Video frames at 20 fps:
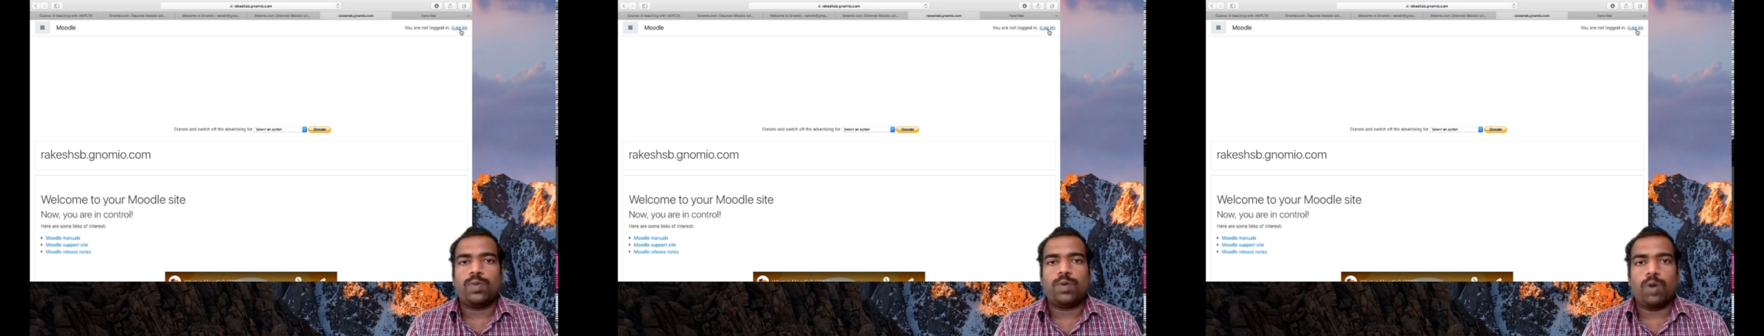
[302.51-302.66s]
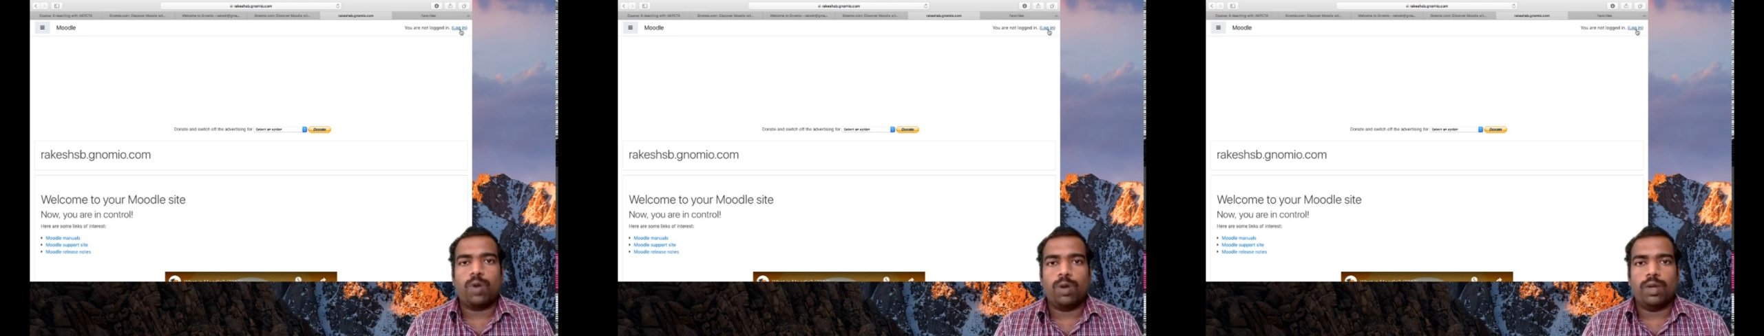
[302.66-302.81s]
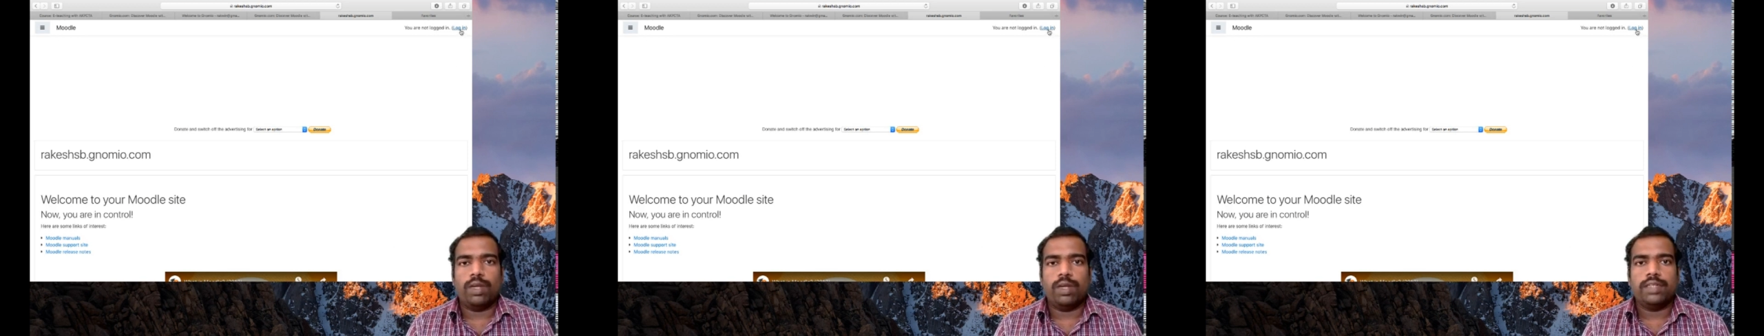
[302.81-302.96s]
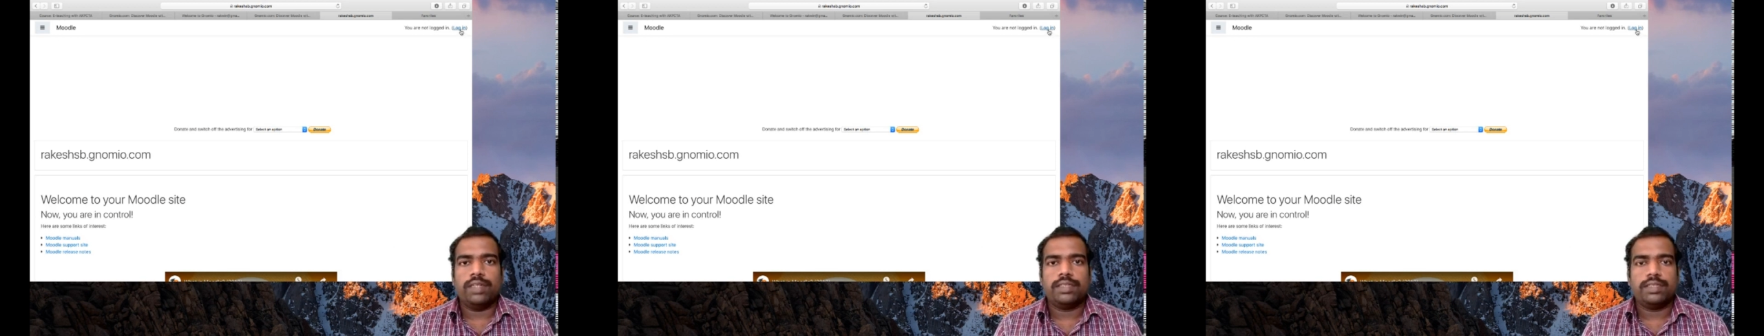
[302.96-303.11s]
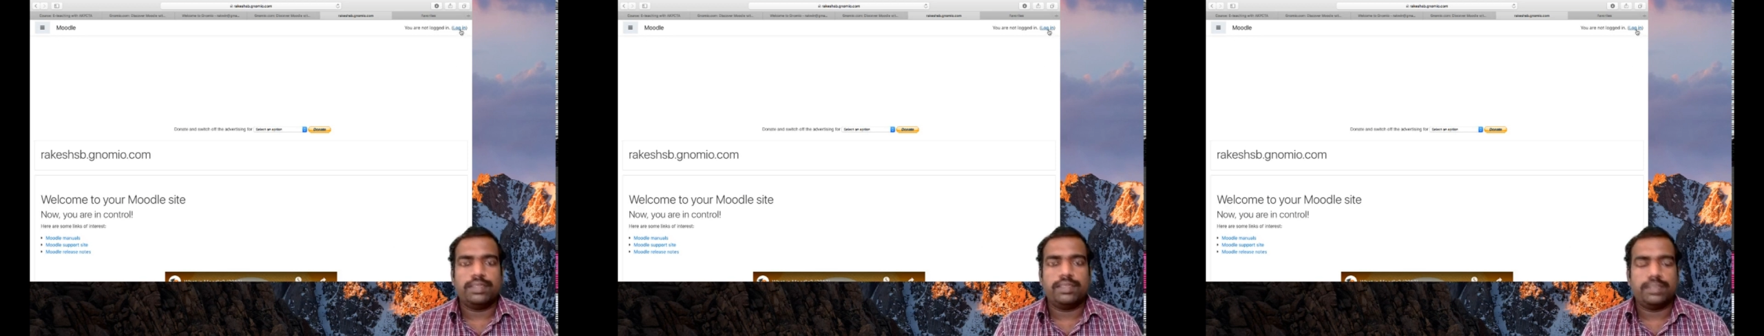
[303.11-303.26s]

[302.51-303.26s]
corner